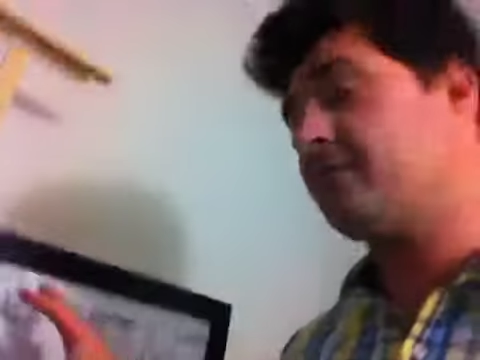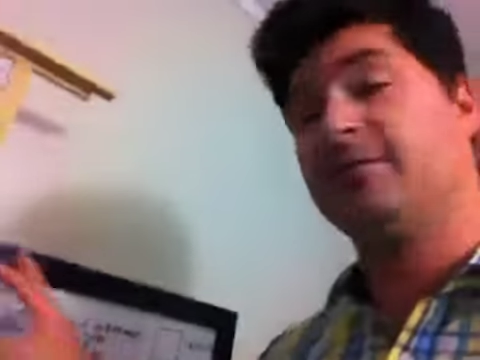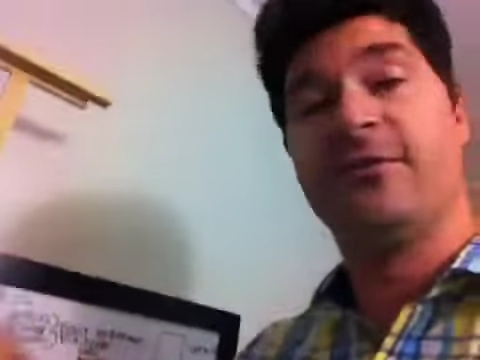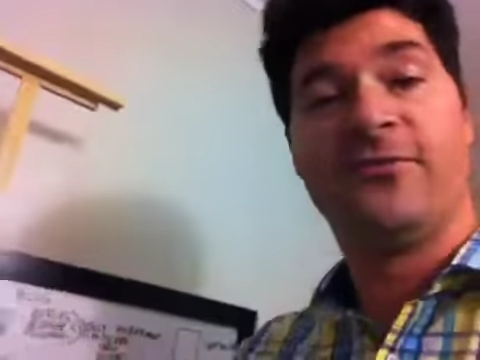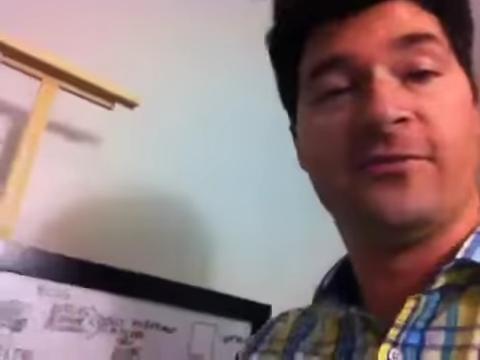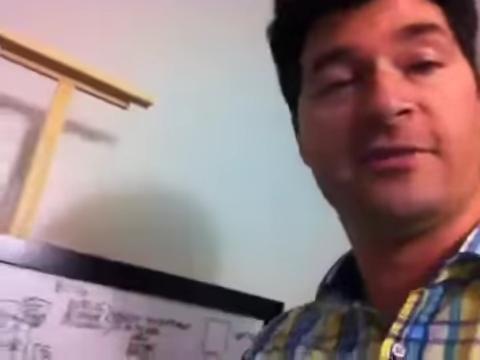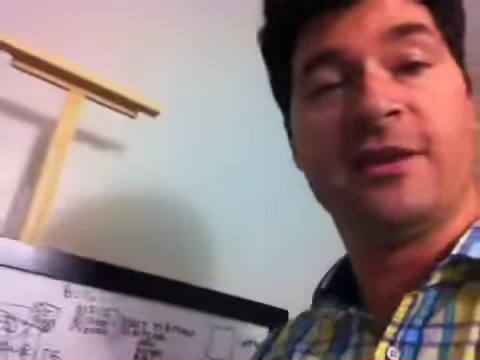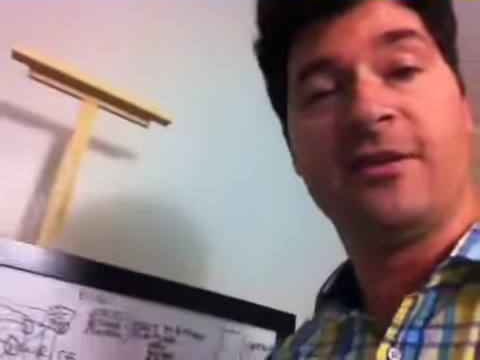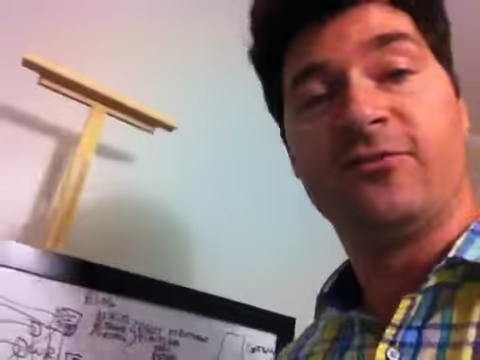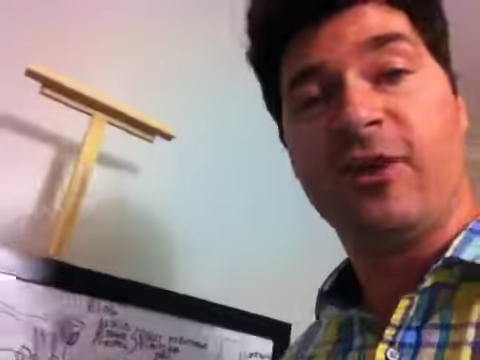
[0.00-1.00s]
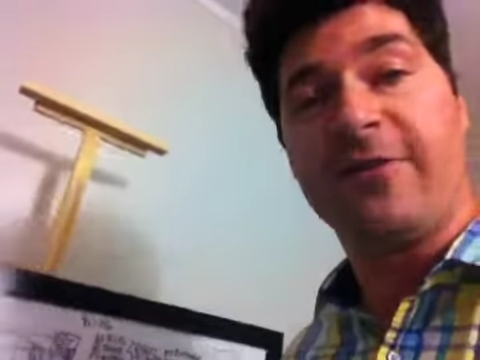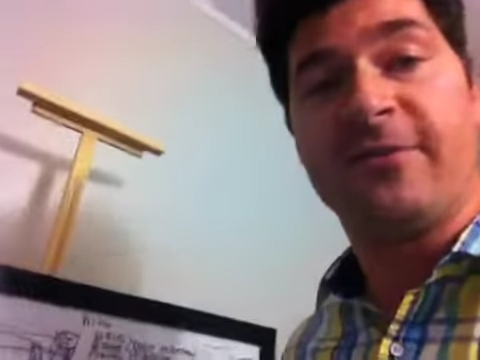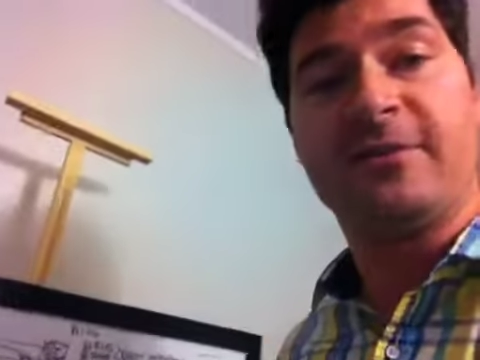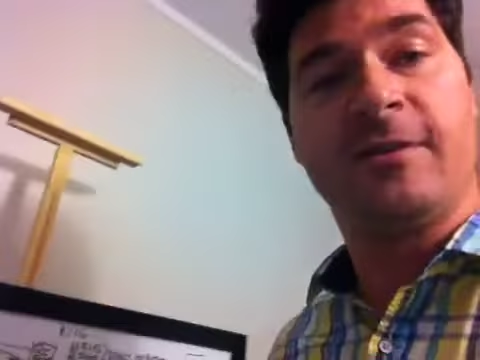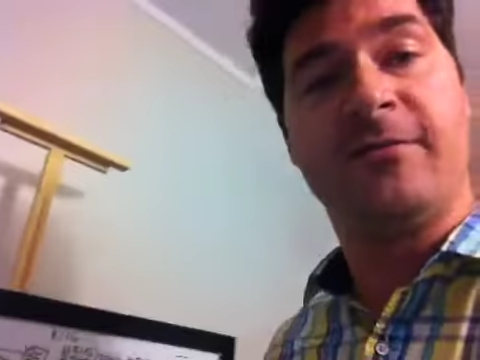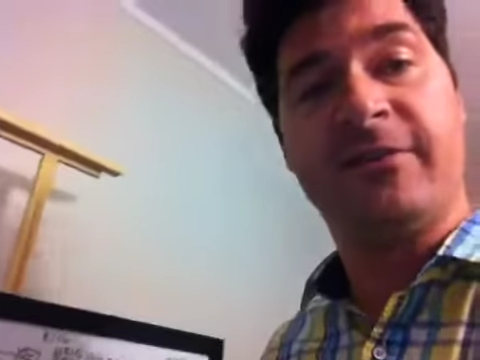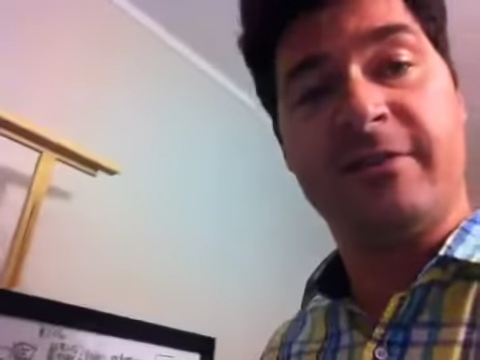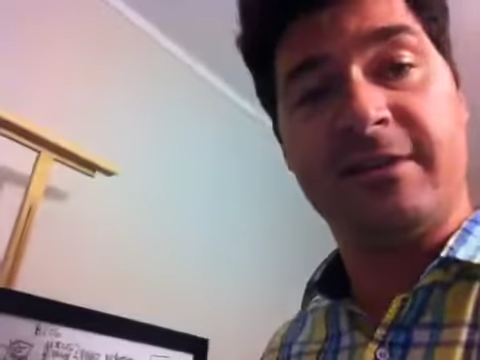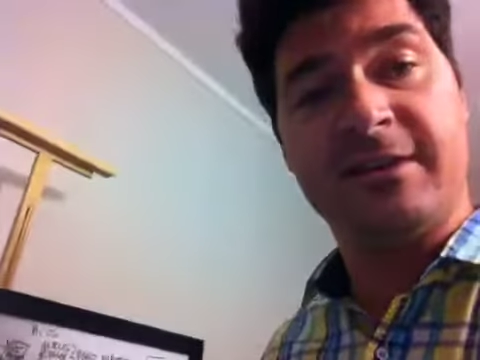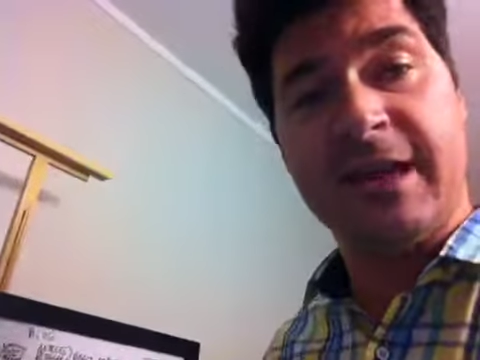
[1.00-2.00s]
has a different set of traffic. Some of
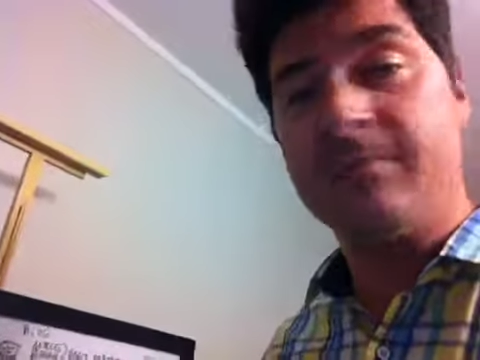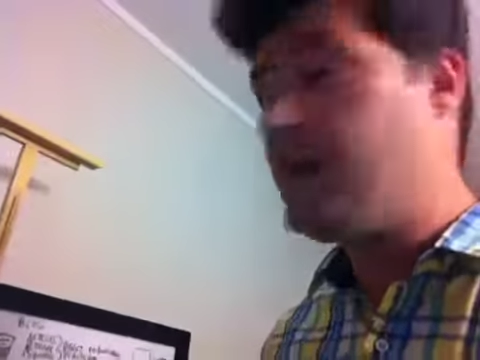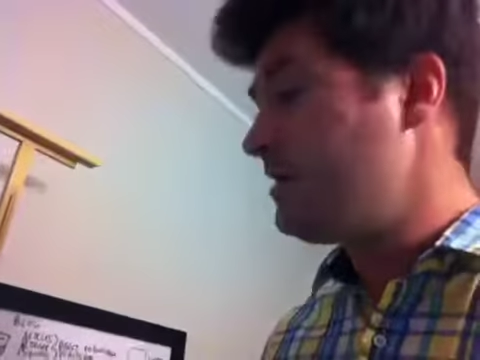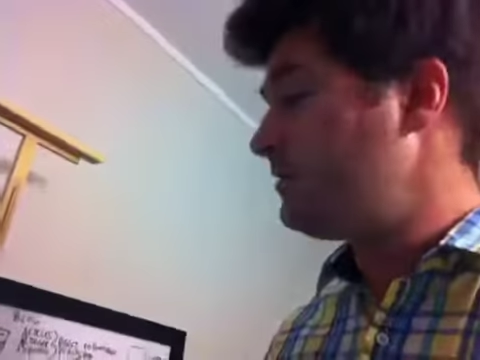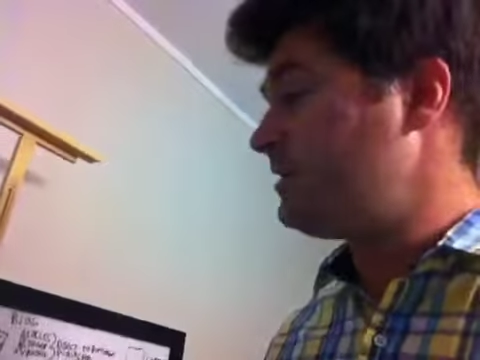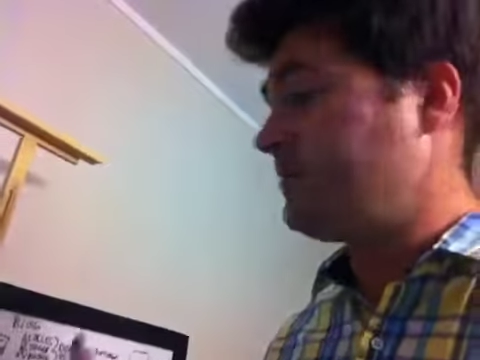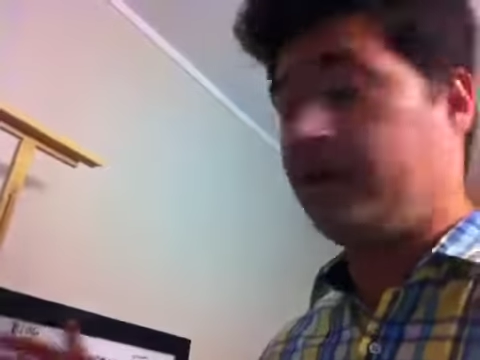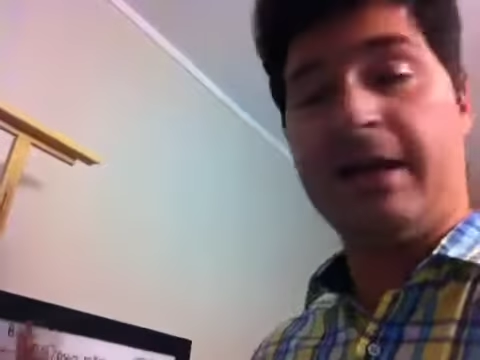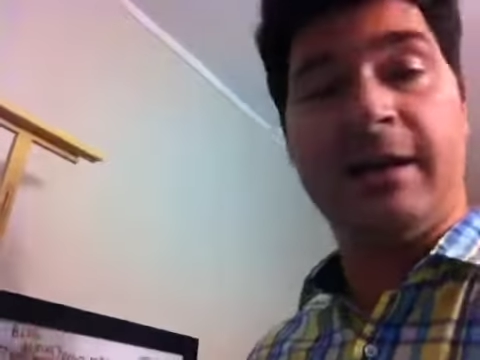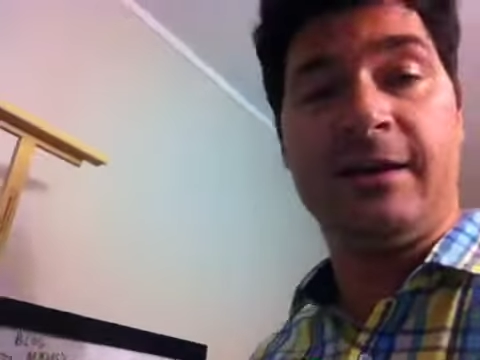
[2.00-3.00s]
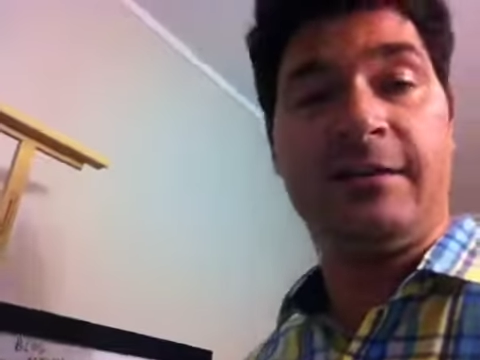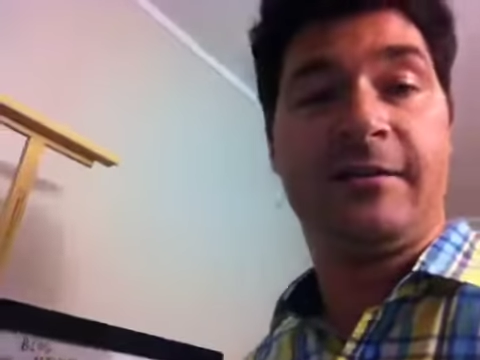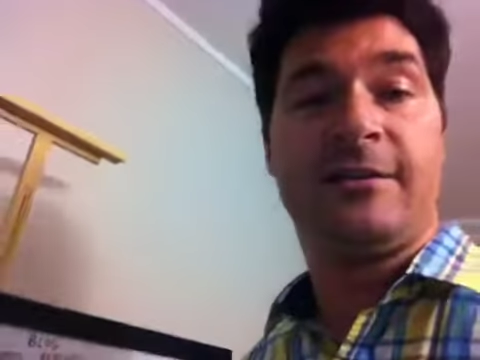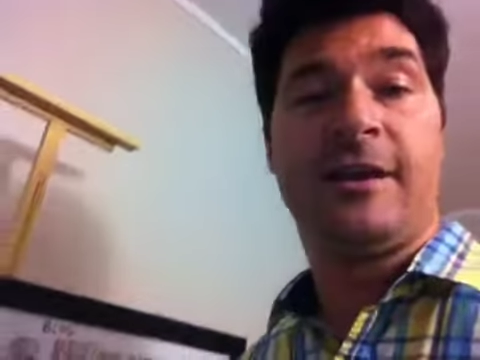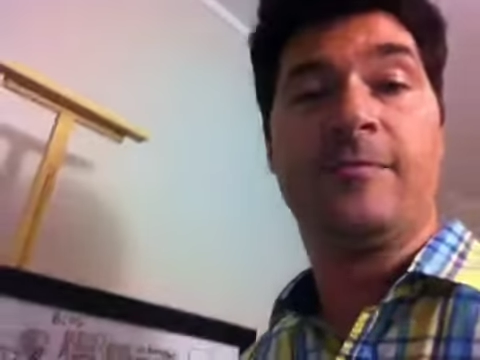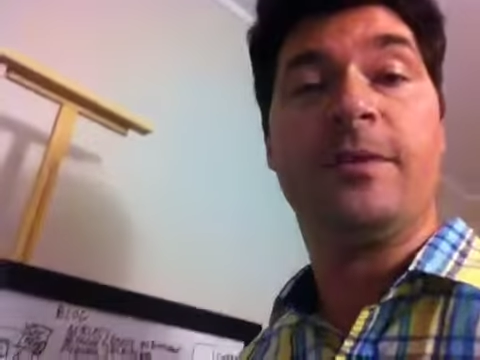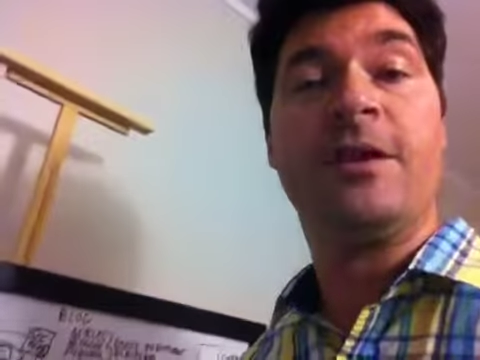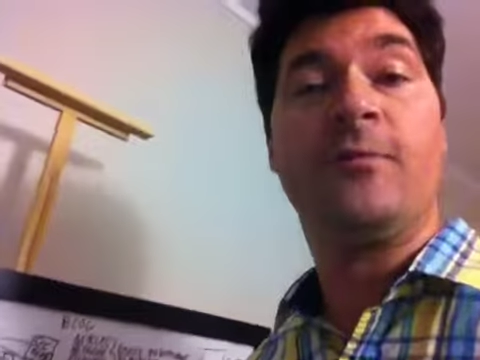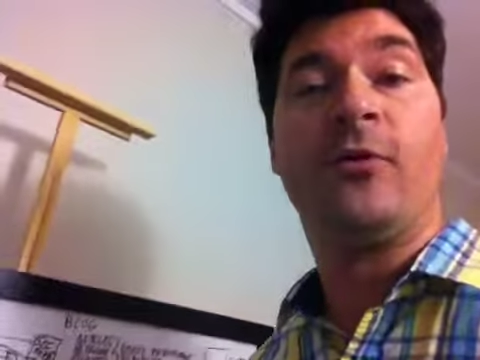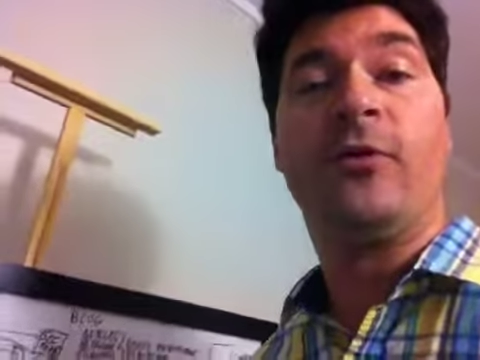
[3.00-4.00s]
it's the same, but you might not get the same
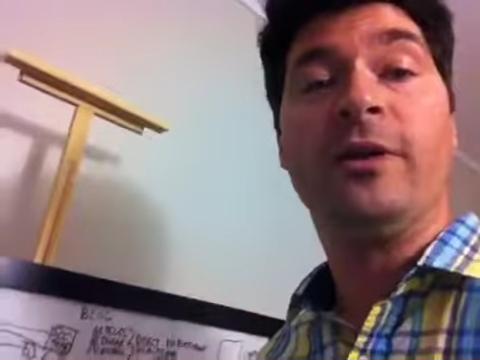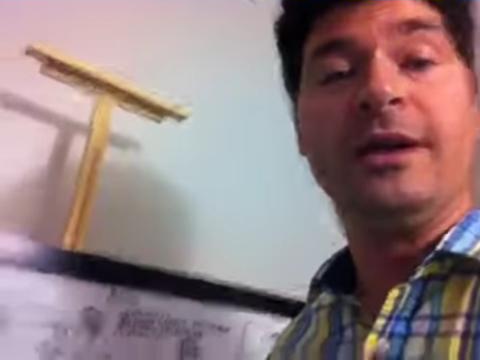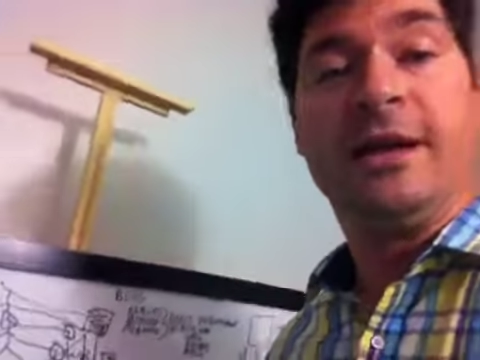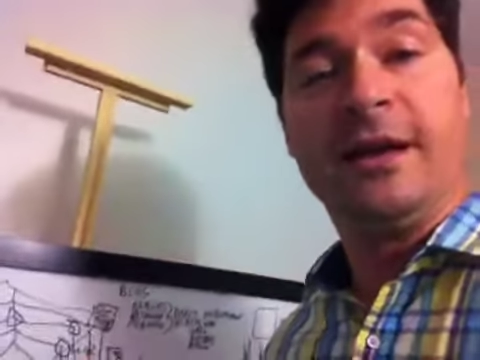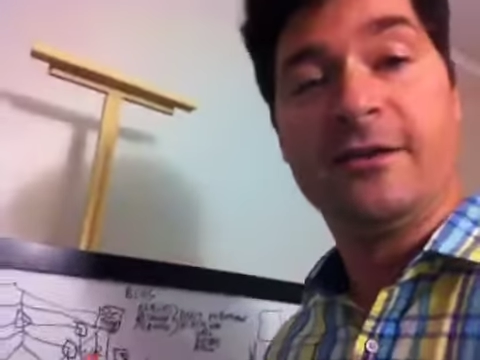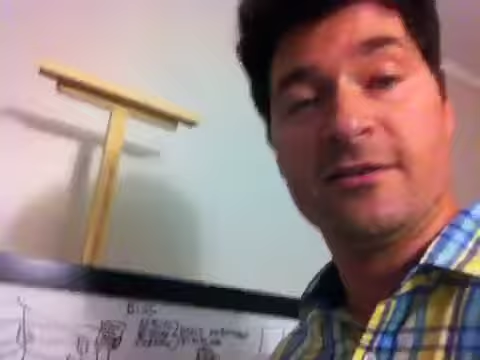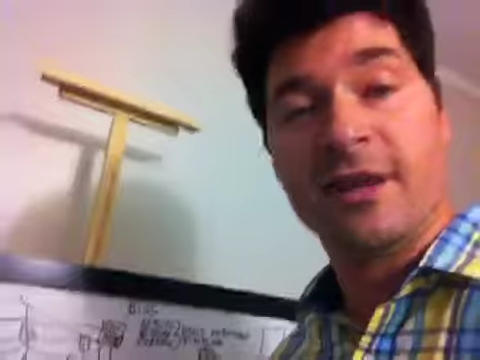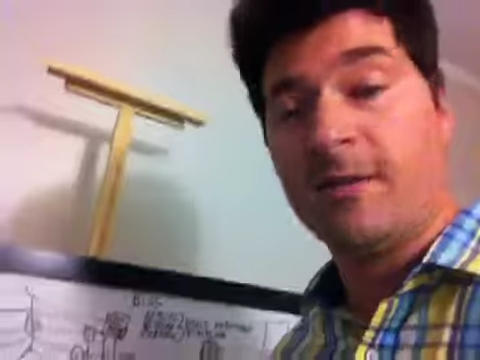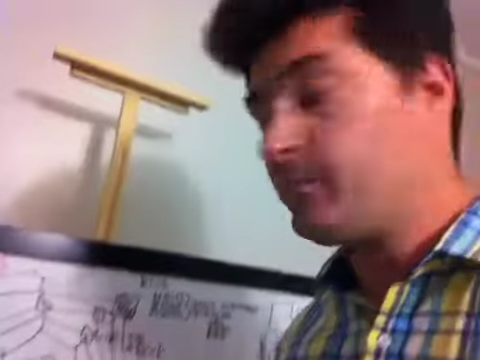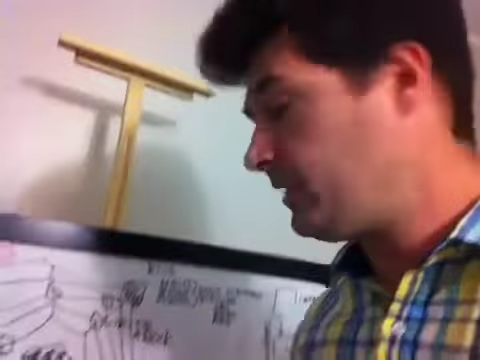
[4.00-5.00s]
people in the same